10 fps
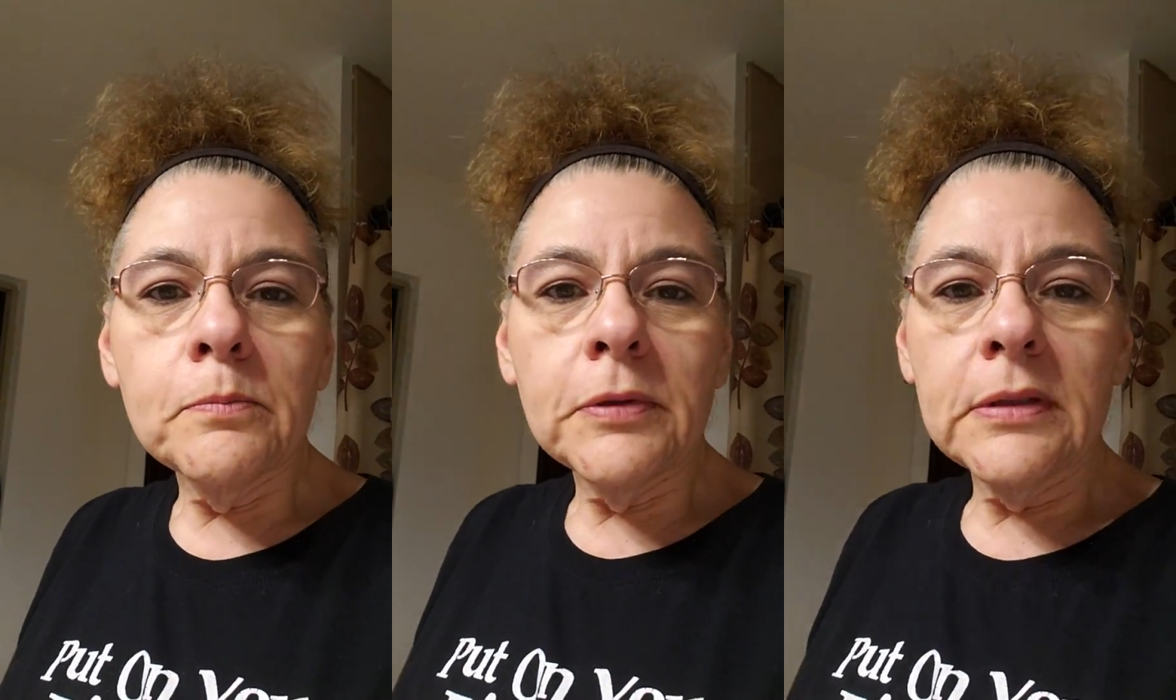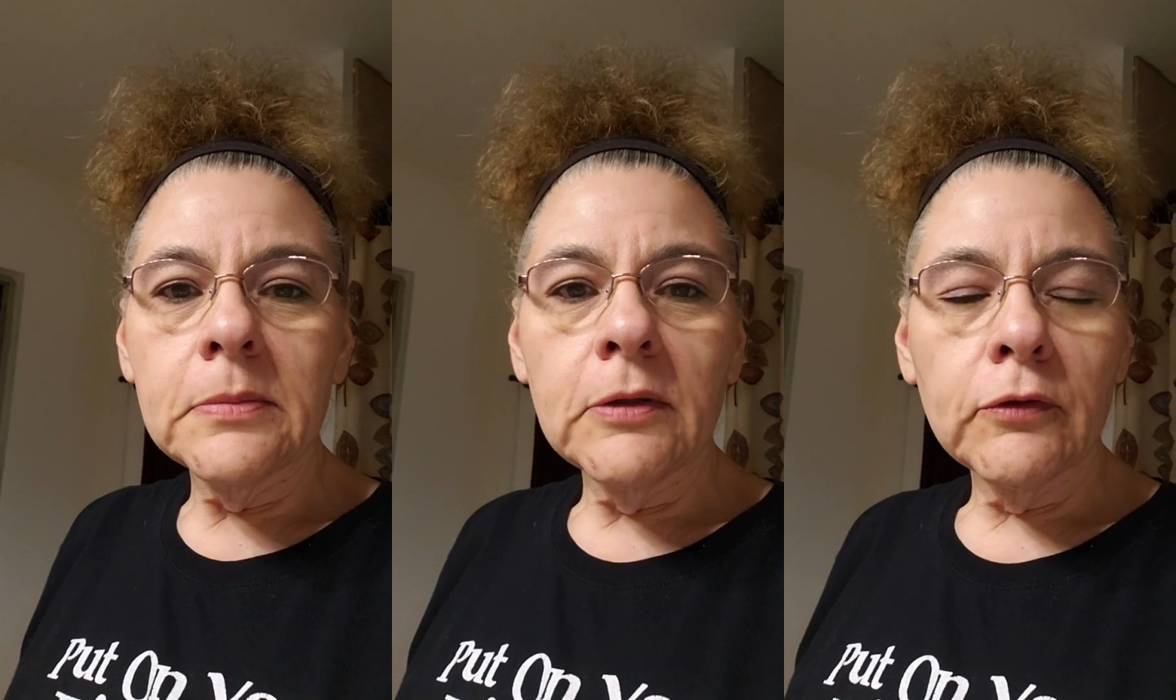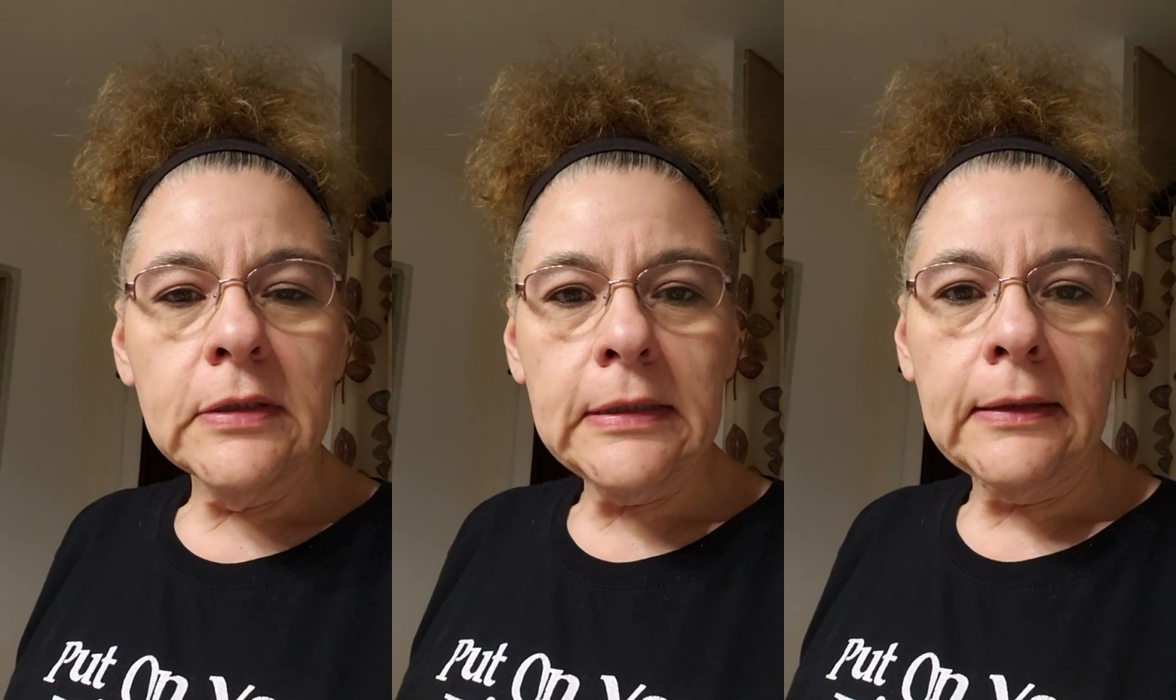put some
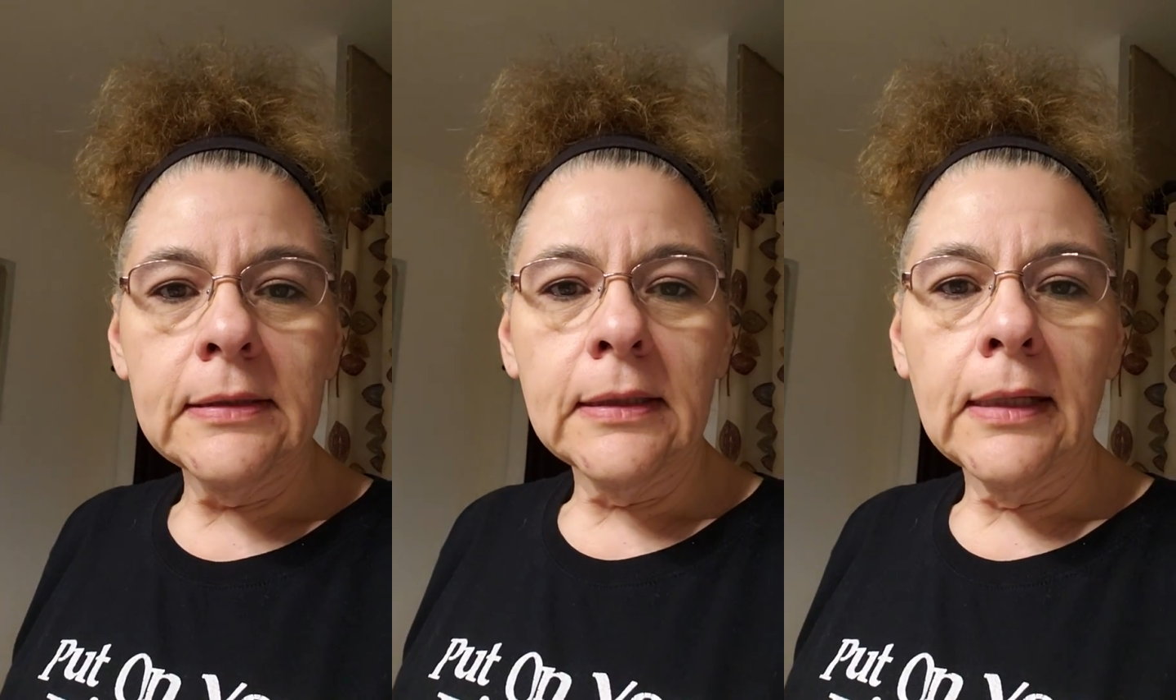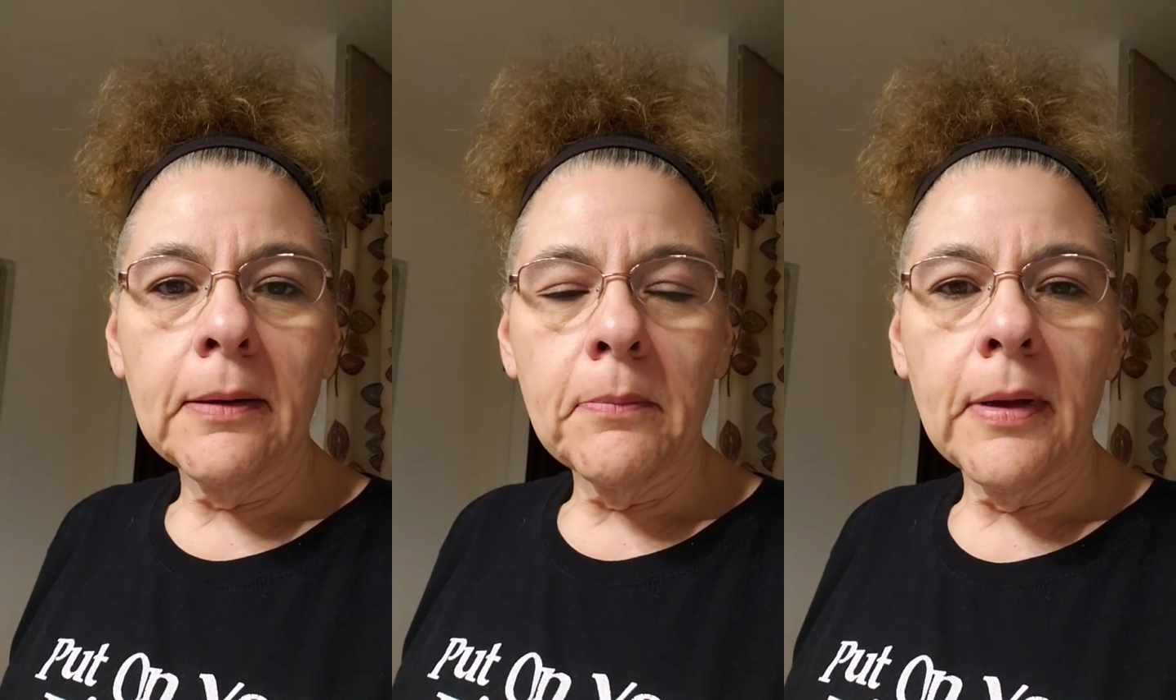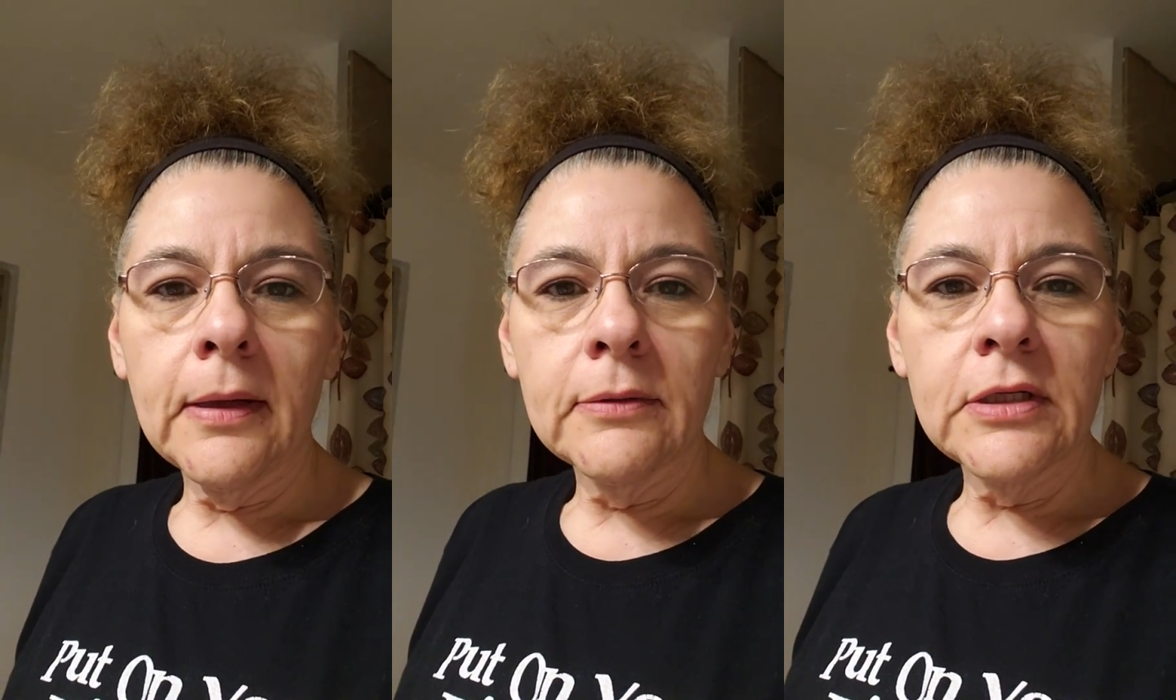different scents in it,
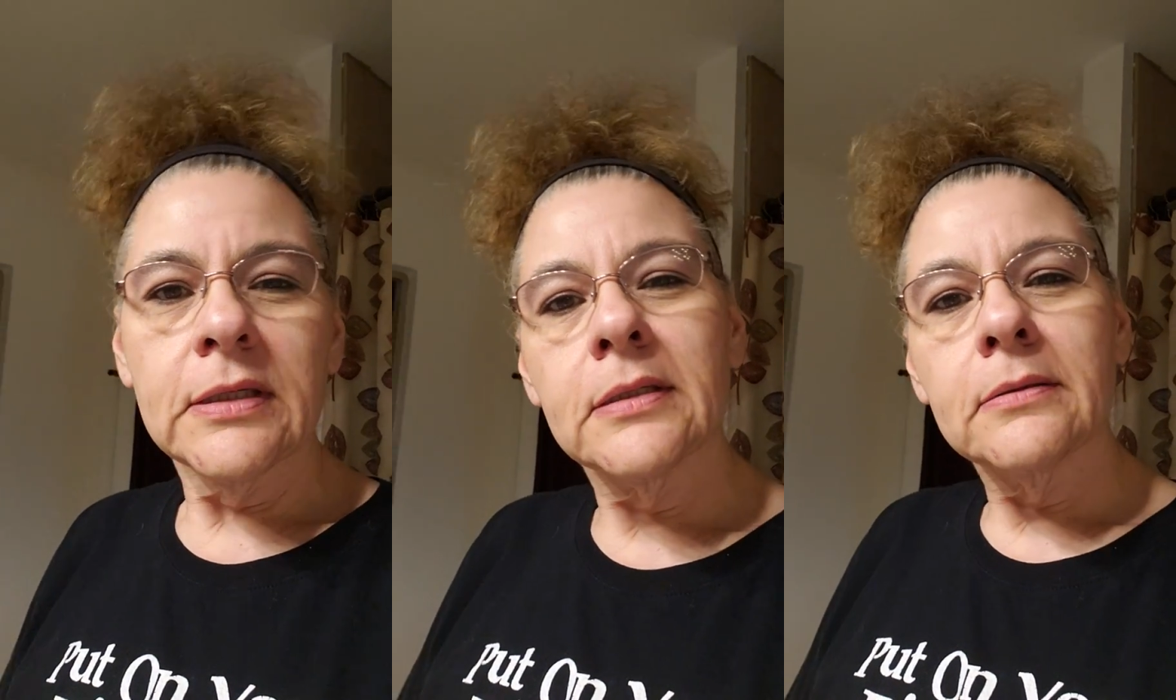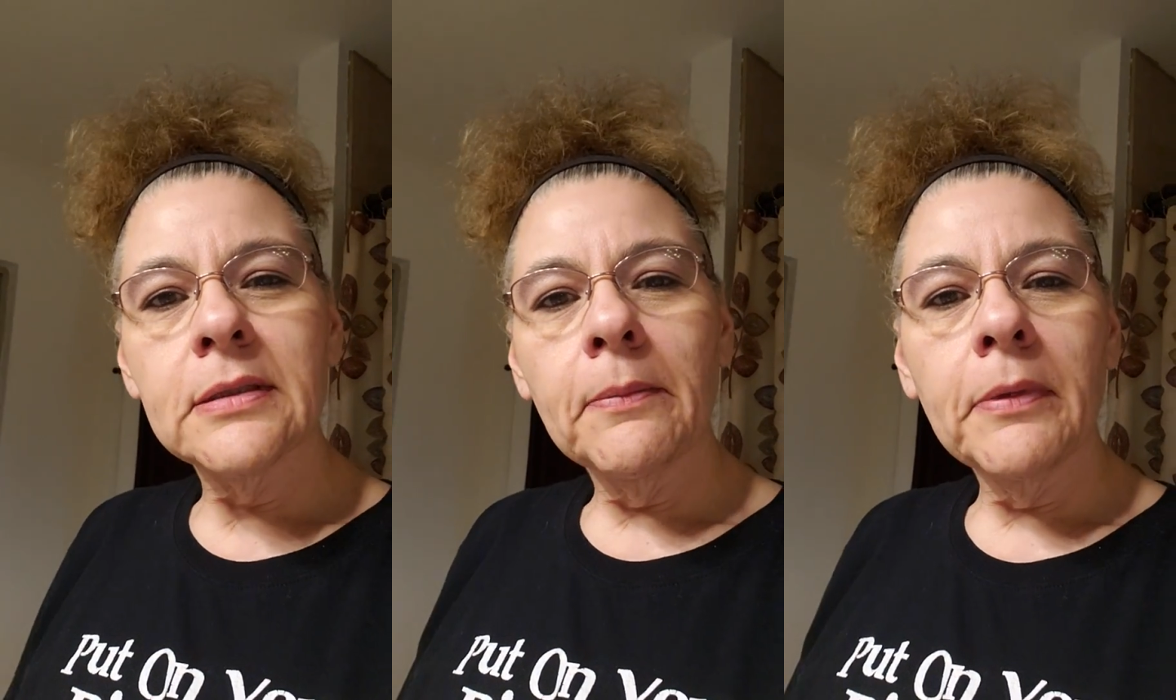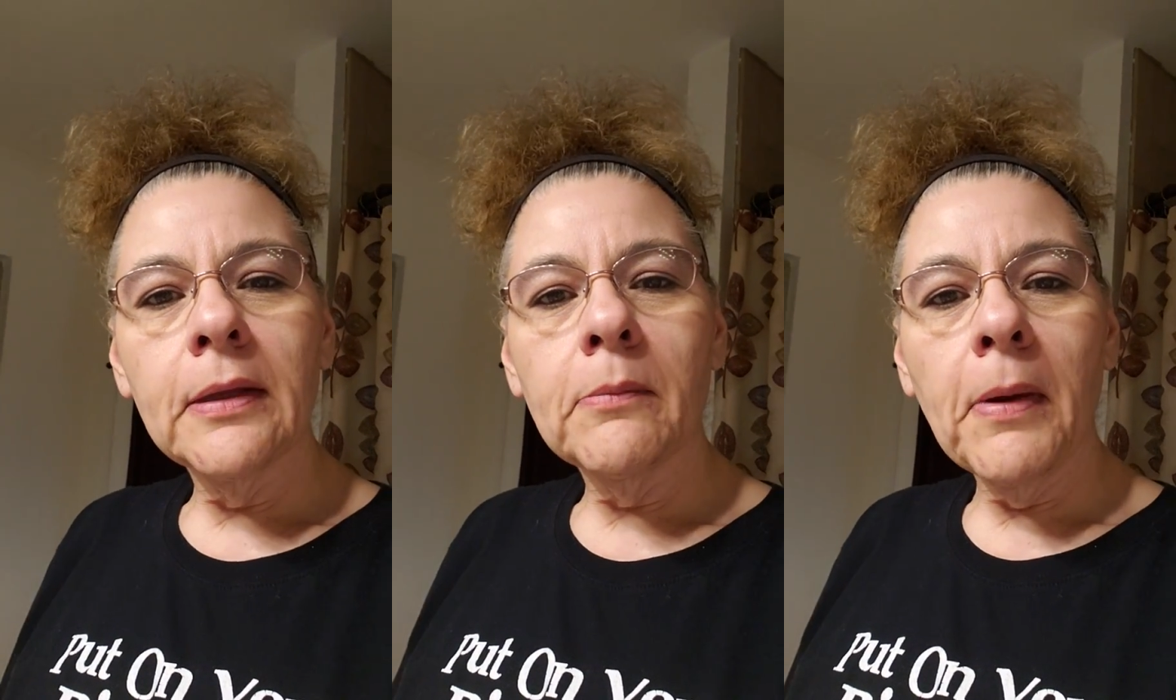but just
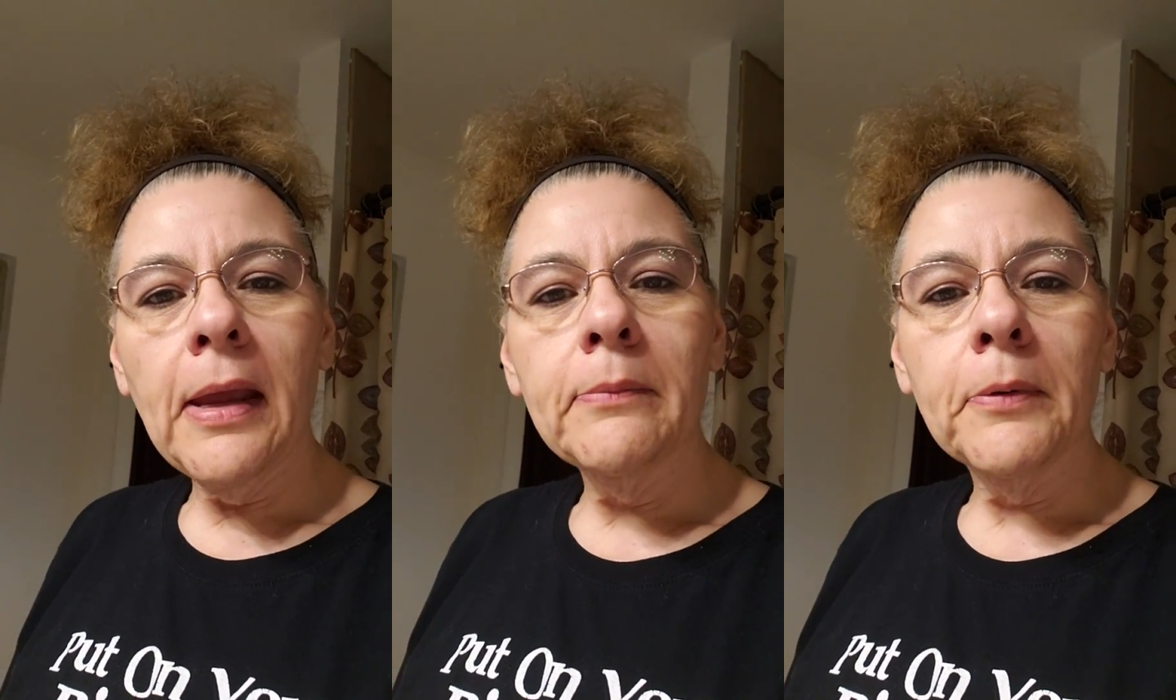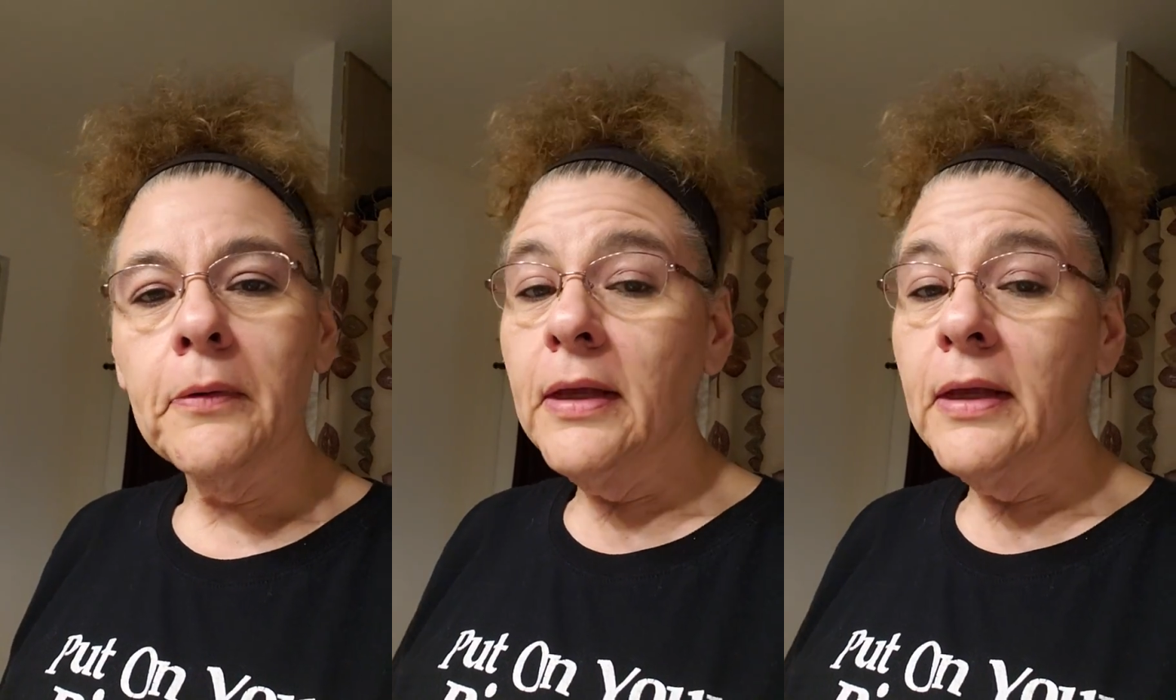something to pamper.